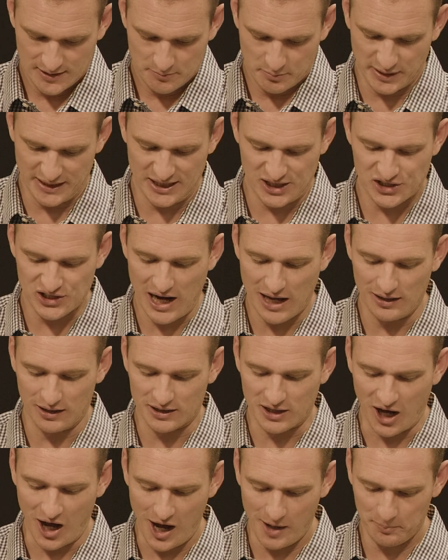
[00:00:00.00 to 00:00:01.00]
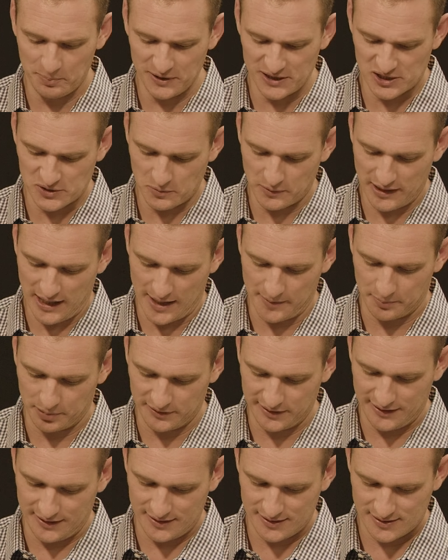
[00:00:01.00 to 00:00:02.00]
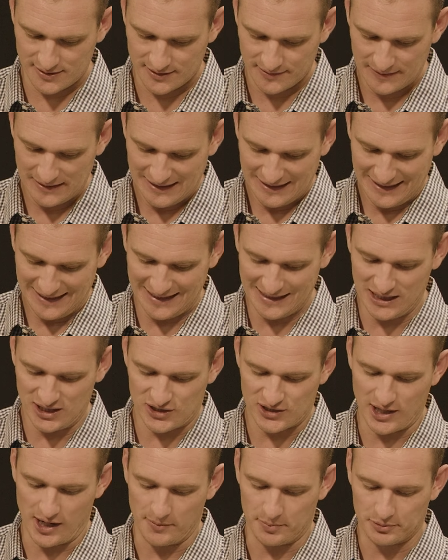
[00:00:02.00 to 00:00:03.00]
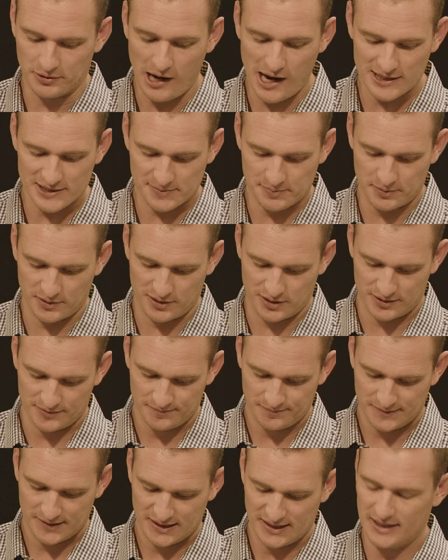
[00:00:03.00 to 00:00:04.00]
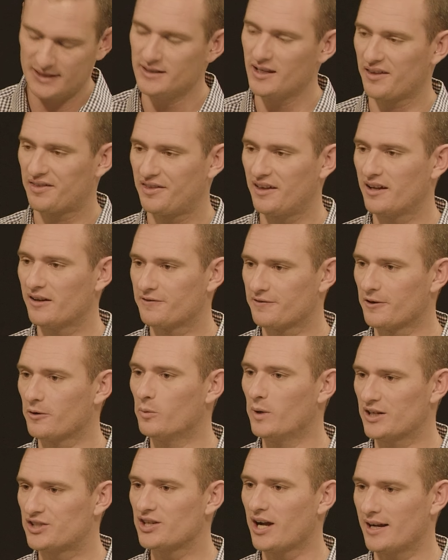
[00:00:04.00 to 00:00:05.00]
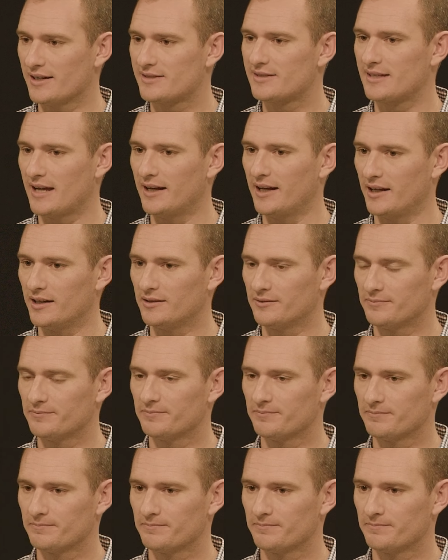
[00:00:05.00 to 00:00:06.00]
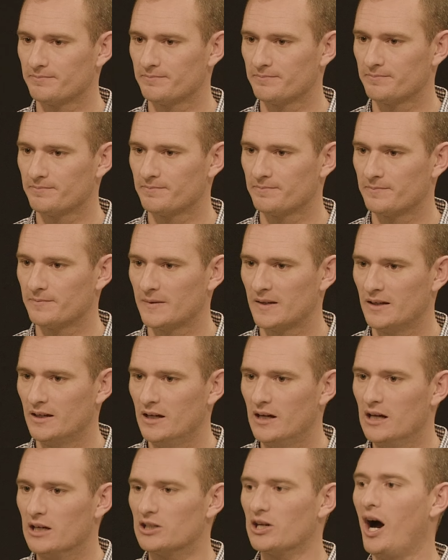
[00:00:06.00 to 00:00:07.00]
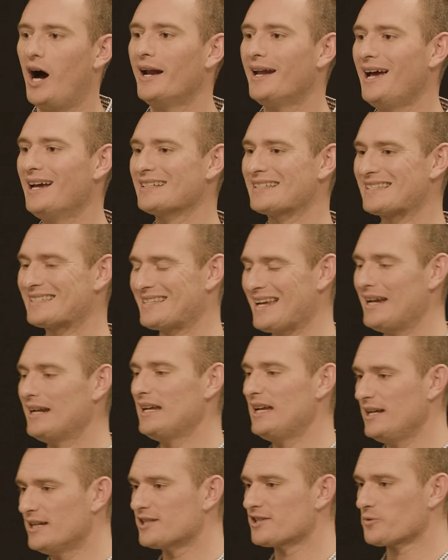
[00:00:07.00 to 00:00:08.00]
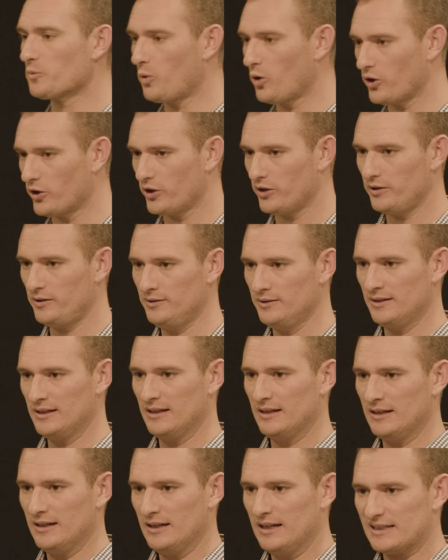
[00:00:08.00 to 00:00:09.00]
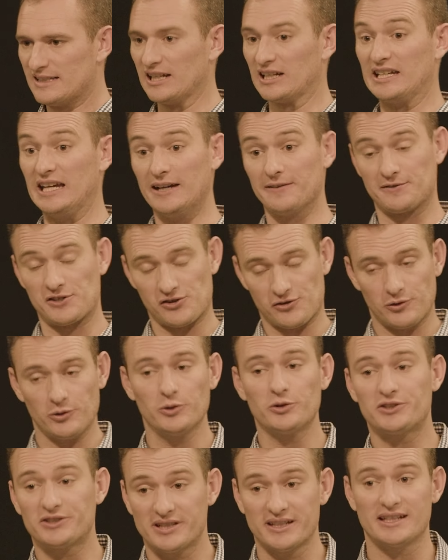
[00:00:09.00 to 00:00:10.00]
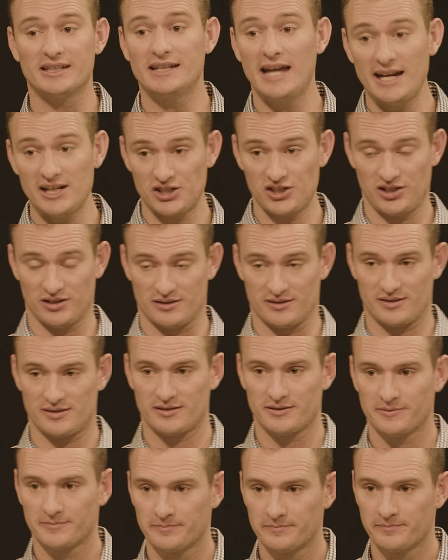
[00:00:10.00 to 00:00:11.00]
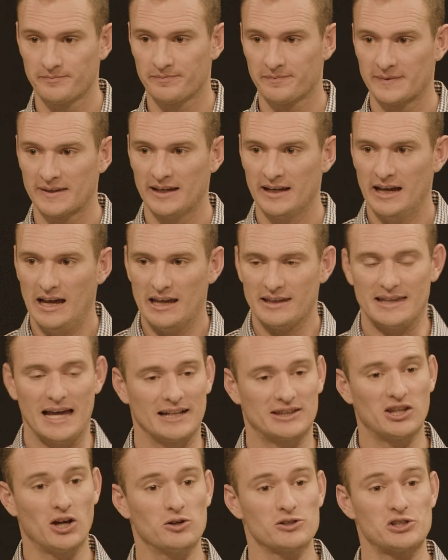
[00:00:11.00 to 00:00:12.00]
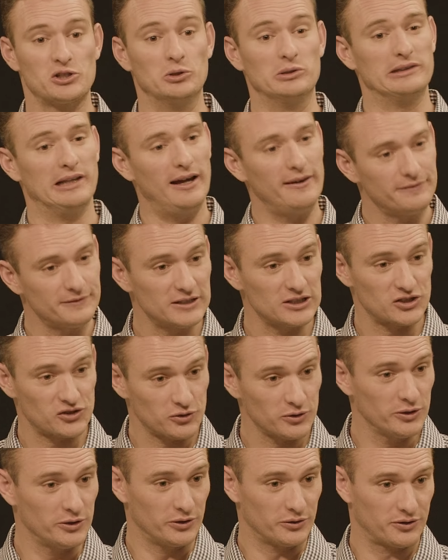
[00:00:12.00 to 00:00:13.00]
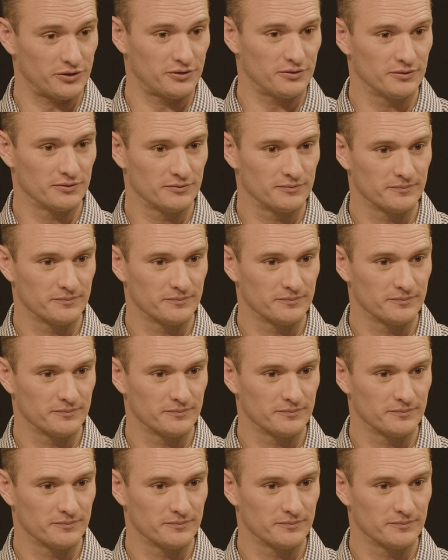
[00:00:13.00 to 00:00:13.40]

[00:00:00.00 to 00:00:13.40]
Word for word: but it shall accomplish what I please, and it shall prosper in the thing for which I sent it. God has sent his word to give truth to the nations, that those who love the truth